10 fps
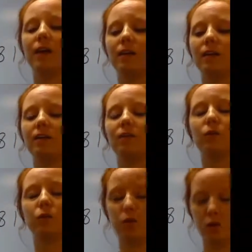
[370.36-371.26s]
is
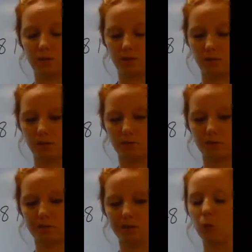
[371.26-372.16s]
not 0.
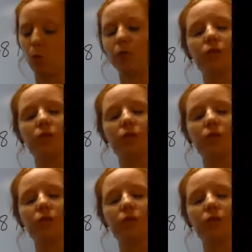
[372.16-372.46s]
Once